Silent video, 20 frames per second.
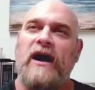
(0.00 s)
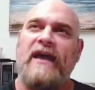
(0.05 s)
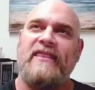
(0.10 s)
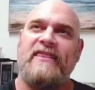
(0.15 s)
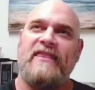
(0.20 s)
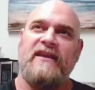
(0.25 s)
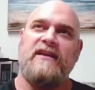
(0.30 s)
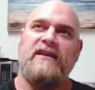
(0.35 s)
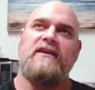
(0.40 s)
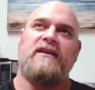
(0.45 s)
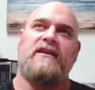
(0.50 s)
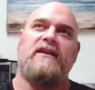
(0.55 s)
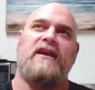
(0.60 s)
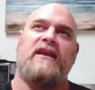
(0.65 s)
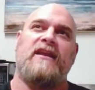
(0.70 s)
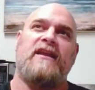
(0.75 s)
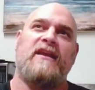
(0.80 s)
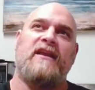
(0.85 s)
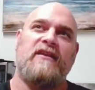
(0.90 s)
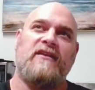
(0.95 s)
I think,
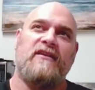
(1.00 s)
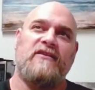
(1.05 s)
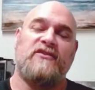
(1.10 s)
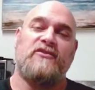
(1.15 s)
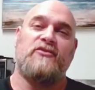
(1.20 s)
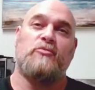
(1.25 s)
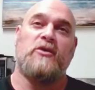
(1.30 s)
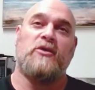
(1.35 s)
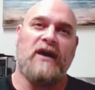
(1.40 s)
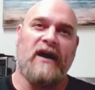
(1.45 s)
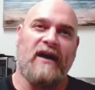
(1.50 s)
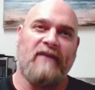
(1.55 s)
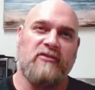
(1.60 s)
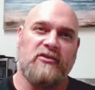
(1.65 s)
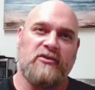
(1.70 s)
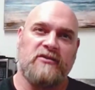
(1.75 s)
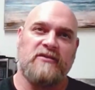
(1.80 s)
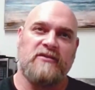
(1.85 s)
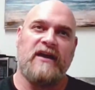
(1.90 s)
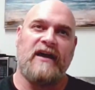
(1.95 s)
and this is what I've
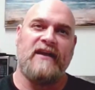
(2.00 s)
learned.